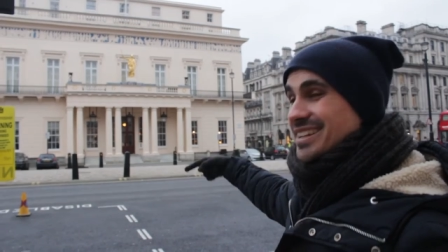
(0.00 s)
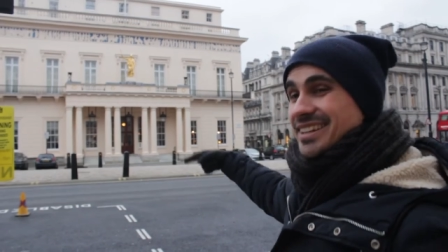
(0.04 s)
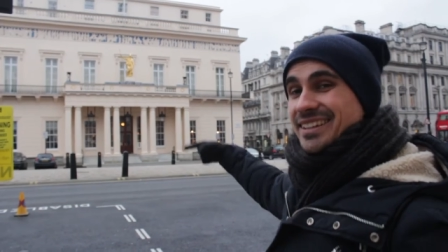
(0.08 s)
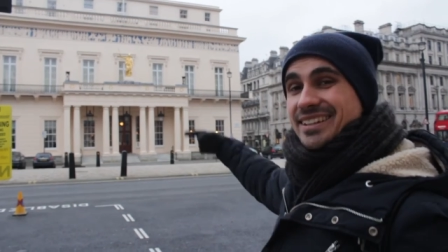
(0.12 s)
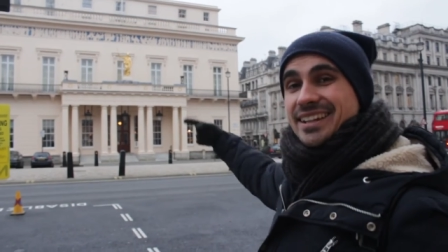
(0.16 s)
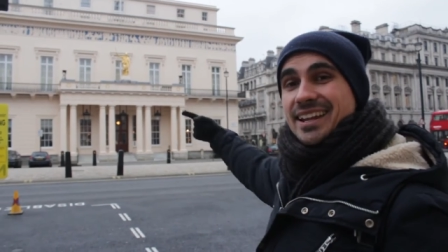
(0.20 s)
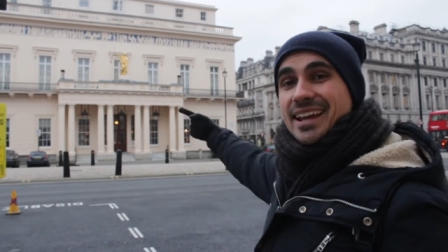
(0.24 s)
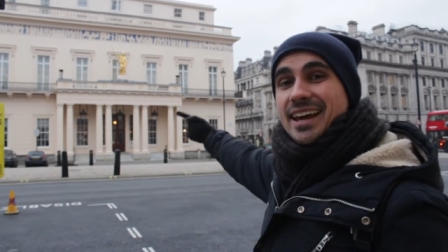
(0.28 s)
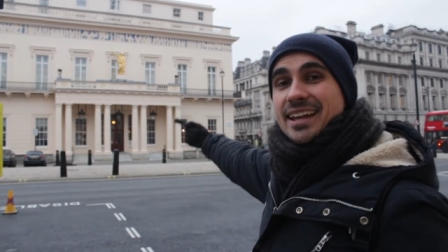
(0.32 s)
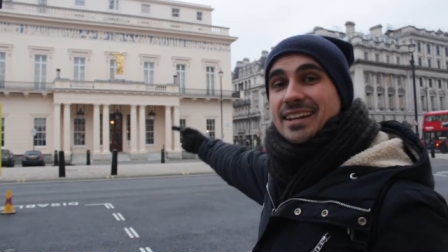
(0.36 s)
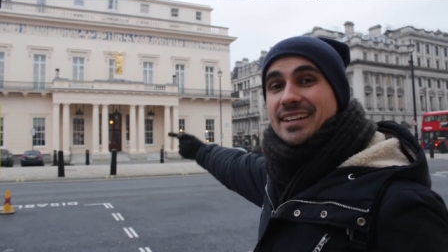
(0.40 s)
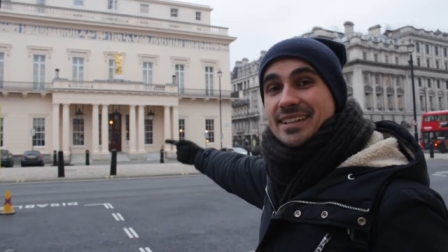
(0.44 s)

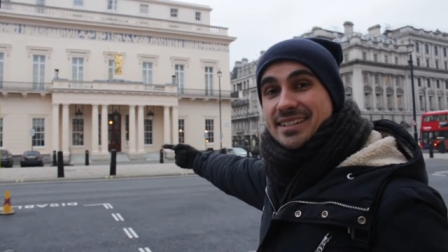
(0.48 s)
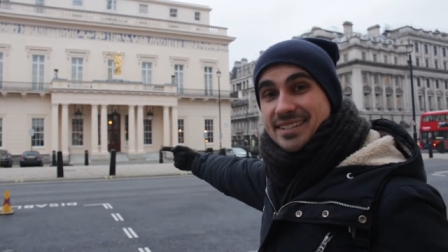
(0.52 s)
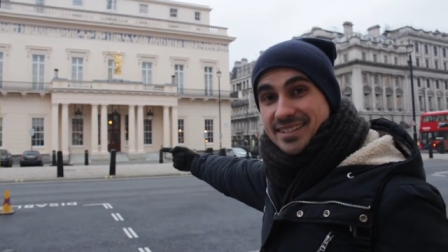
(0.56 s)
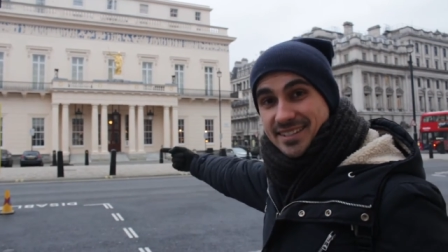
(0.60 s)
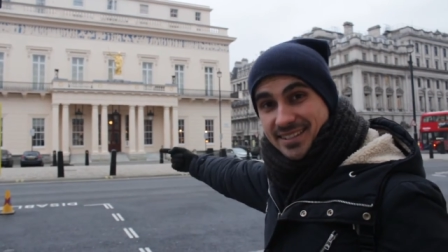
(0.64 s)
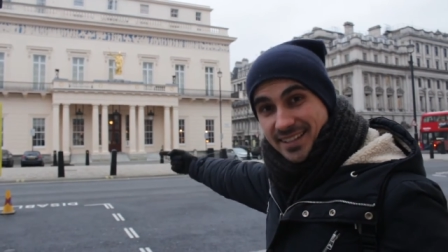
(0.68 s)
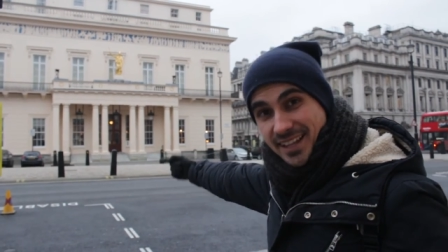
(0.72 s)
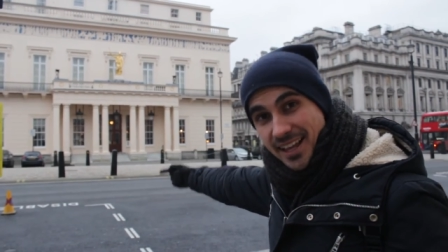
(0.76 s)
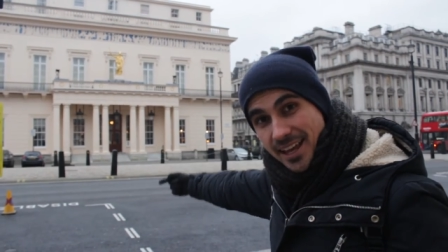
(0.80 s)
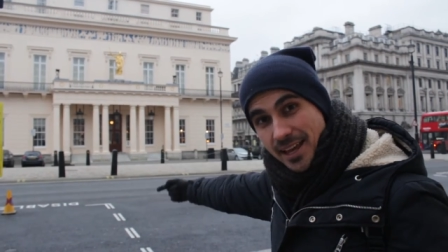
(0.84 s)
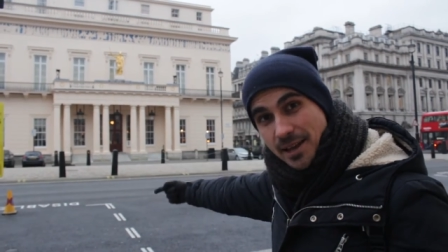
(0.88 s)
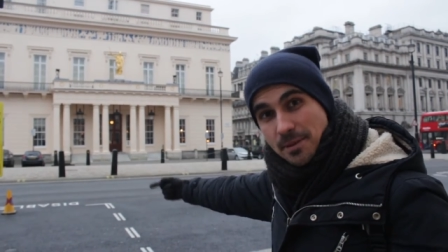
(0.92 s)
another
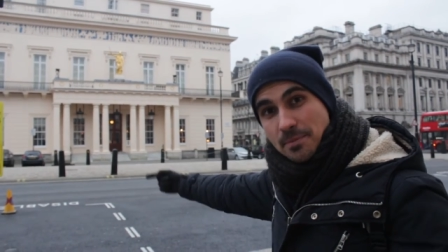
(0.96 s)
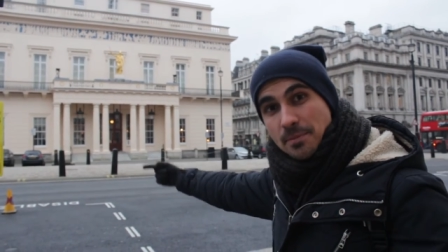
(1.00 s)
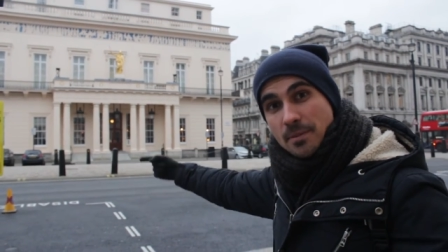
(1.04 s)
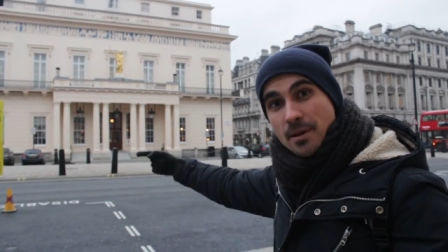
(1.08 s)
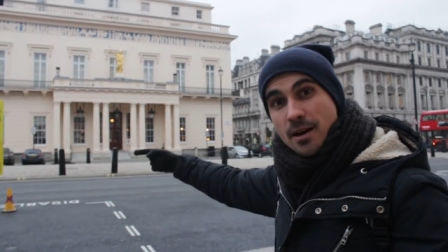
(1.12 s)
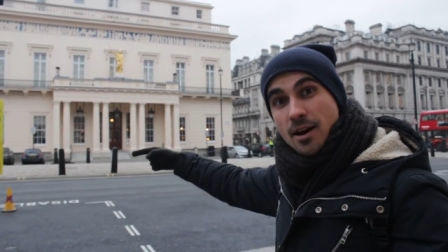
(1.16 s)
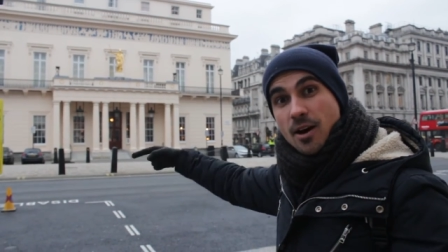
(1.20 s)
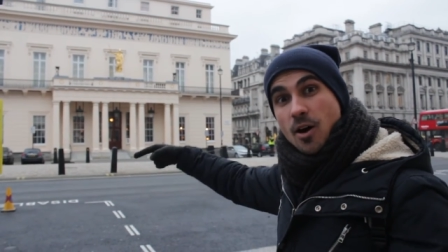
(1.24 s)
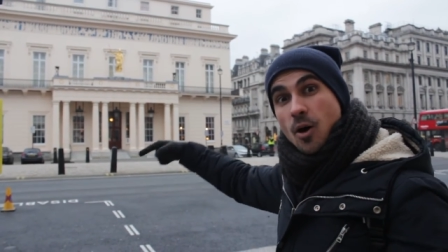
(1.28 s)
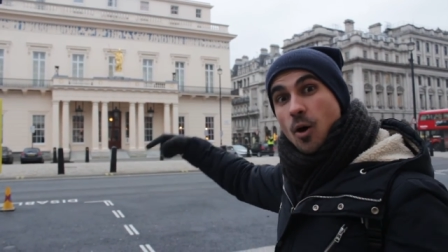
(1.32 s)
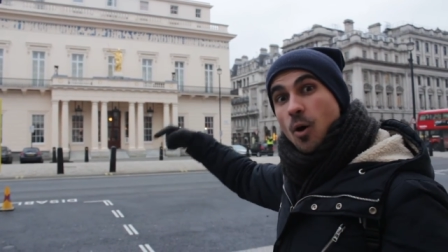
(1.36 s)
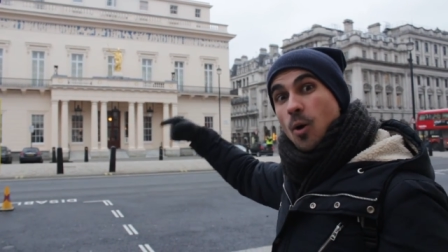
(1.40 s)
step
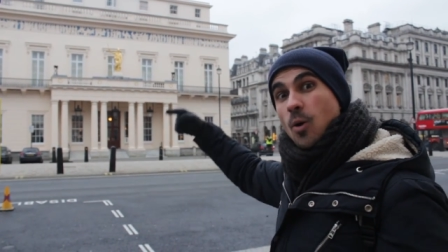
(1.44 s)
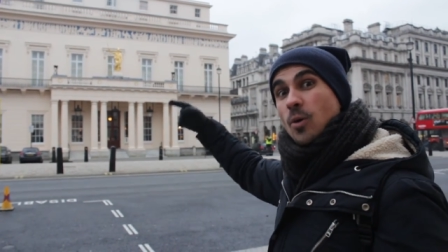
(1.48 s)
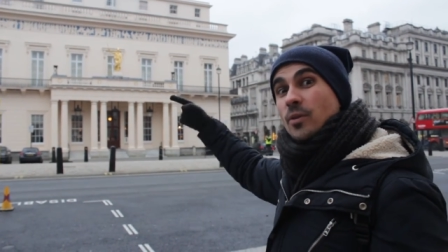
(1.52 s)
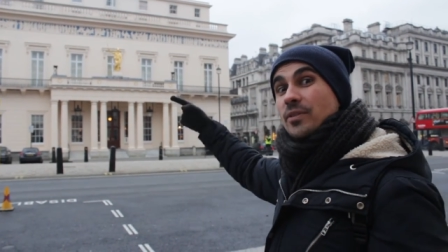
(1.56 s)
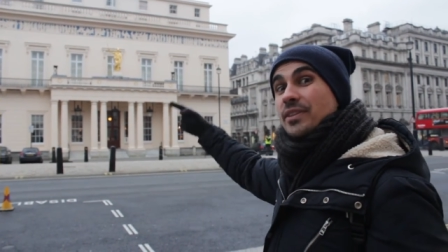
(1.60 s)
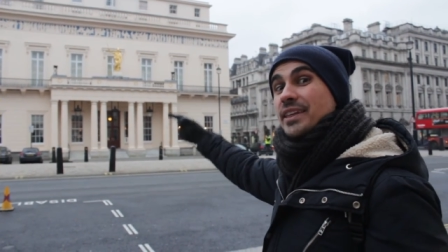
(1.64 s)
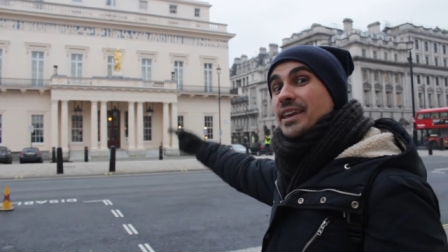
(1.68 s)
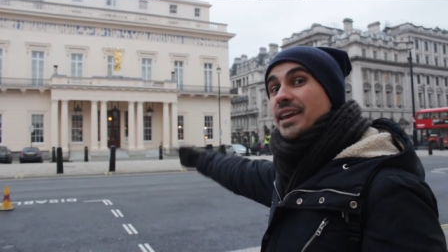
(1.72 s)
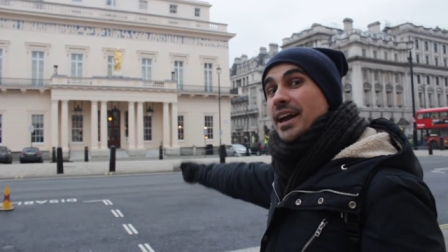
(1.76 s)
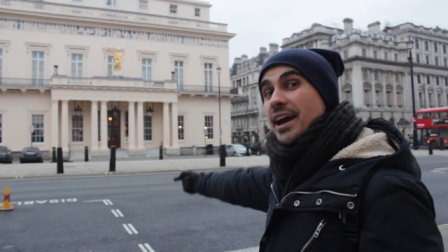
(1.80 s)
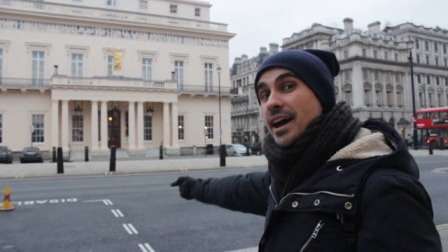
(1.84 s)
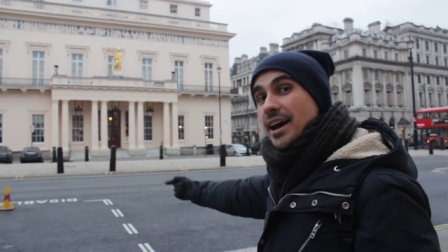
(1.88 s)
on
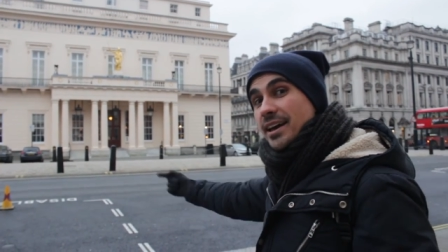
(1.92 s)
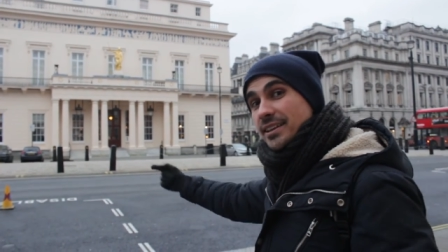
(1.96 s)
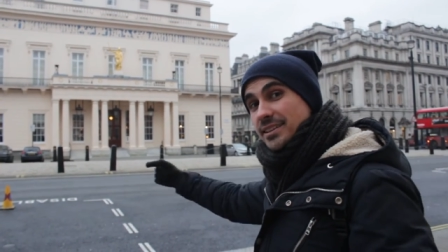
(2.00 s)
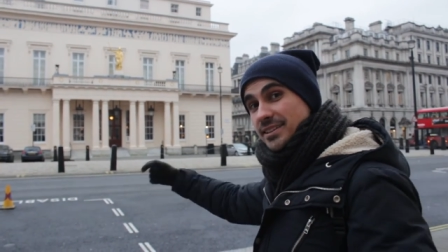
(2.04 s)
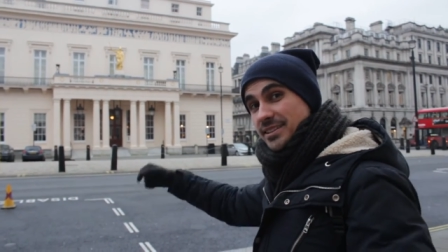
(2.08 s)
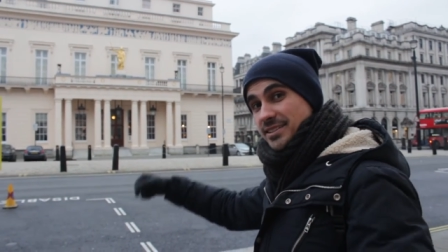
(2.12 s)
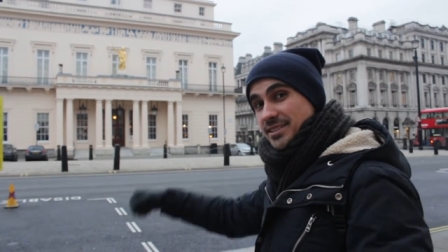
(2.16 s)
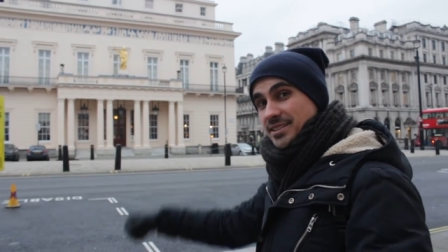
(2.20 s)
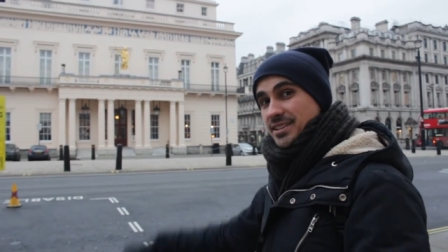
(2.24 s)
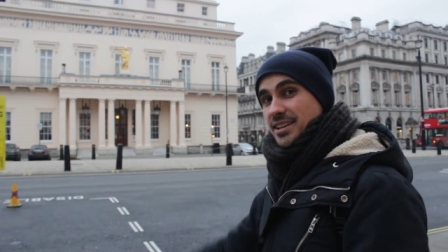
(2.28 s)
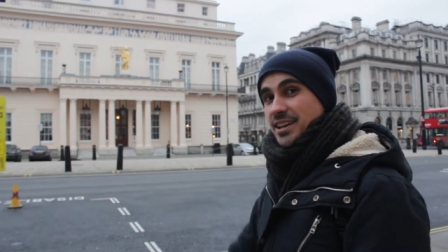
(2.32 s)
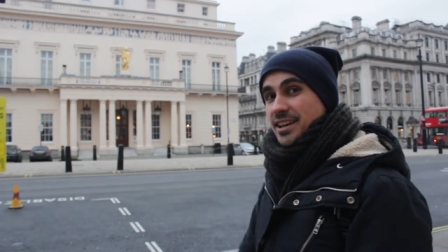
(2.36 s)
the
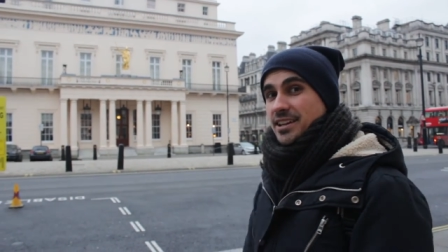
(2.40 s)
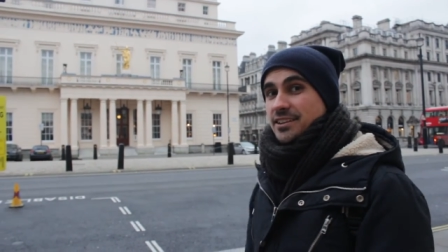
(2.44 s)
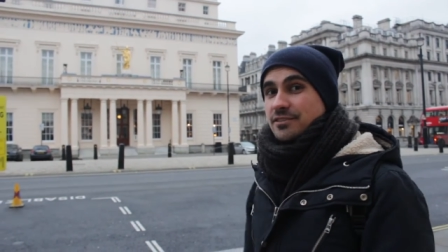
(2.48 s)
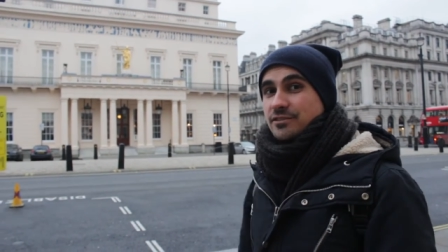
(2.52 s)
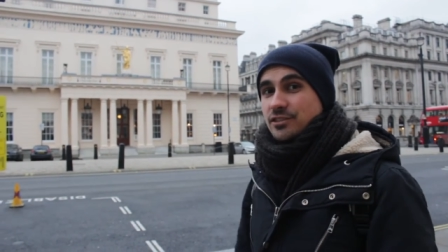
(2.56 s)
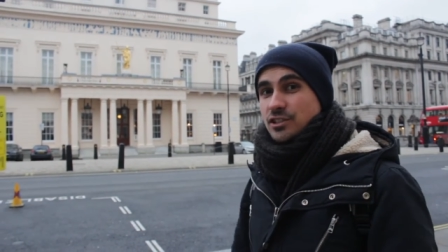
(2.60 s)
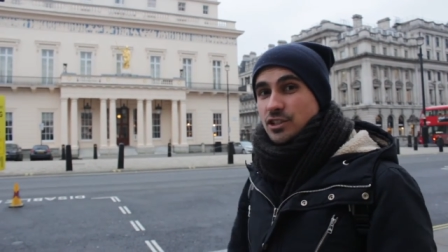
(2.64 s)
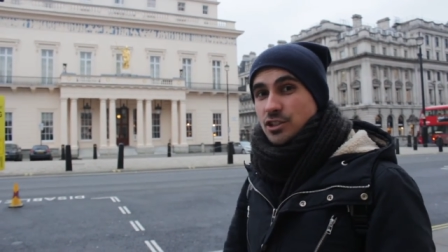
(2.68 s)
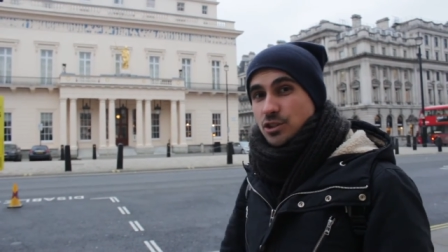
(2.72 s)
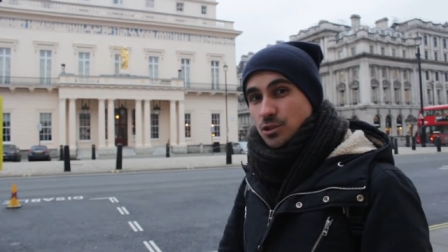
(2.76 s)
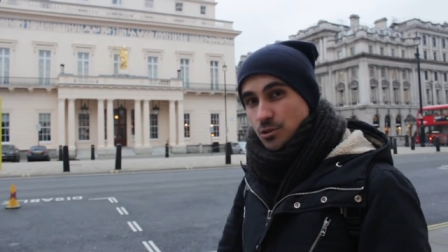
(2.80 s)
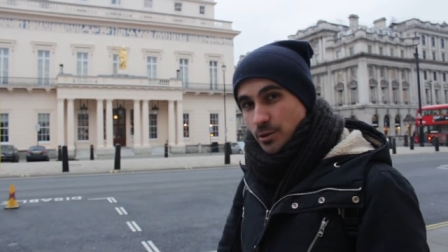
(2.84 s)
other side of
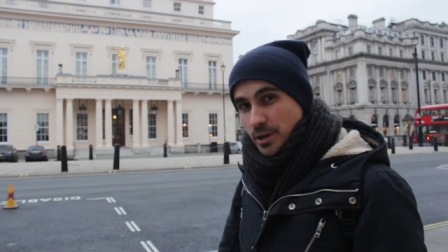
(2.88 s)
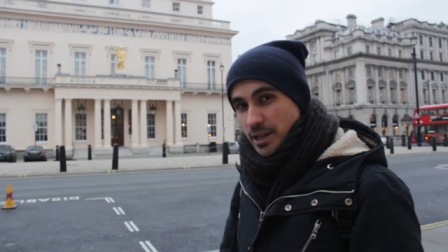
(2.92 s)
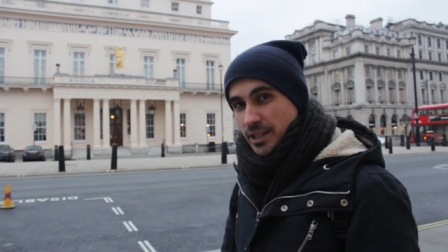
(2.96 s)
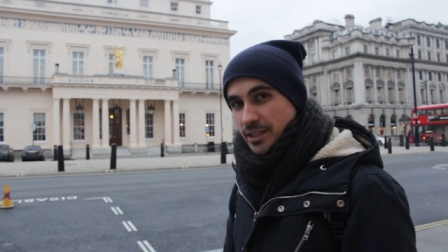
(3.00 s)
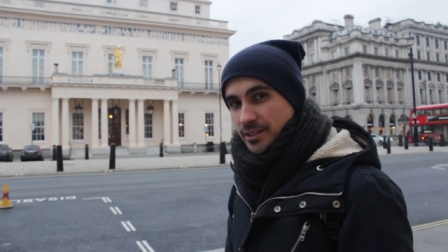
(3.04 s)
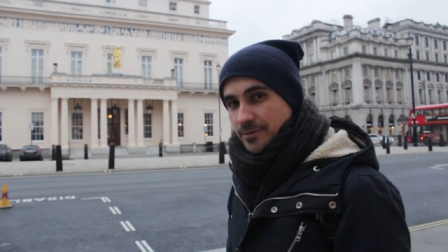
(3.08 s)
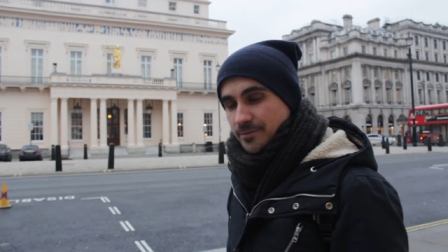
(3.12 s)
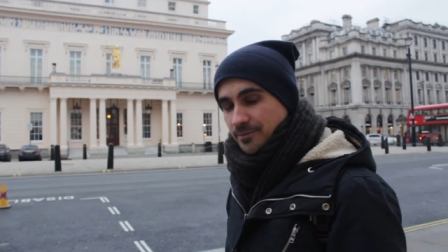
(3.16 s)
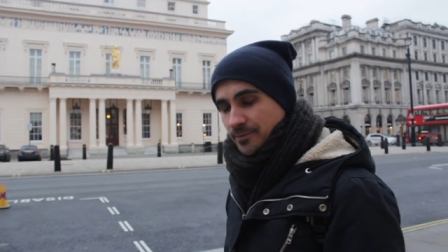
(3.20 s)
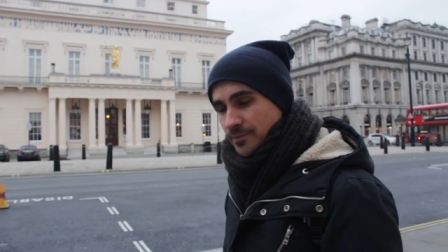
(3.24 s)
the street